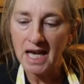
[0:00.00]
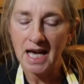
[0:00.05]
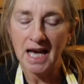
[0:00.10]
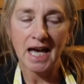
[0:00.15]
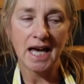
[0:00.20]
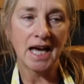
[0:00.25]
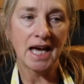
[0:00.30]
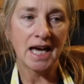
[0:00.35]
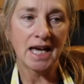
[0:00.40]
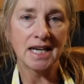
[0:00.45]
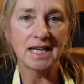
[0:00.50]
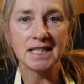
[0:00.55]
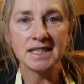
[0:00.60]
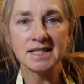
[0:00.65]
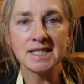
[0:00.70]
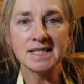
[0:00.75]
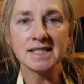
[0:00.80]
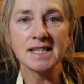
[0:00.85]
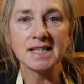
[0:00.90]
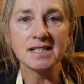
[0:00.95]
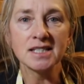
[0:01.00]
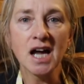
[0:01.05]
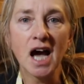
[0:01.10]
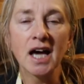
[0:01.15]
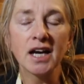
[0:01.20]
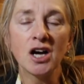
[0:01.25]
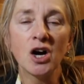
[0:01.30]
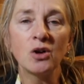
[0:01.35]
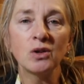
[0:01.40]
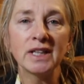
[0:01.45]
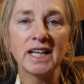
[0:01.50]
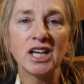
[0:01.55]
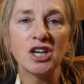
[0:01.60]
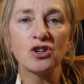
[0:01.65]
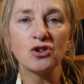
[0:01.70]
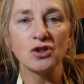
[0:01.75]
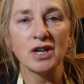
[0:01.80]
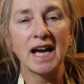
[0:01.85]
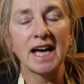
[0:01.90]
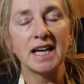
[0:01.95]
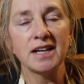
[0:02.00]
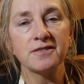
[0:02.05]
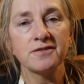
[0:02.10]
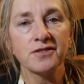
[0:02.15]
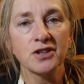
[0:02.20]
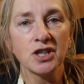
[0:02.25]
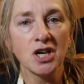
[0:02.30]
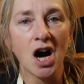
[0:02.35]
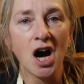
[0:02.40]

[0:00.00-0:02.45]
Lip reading: And this is not only great for the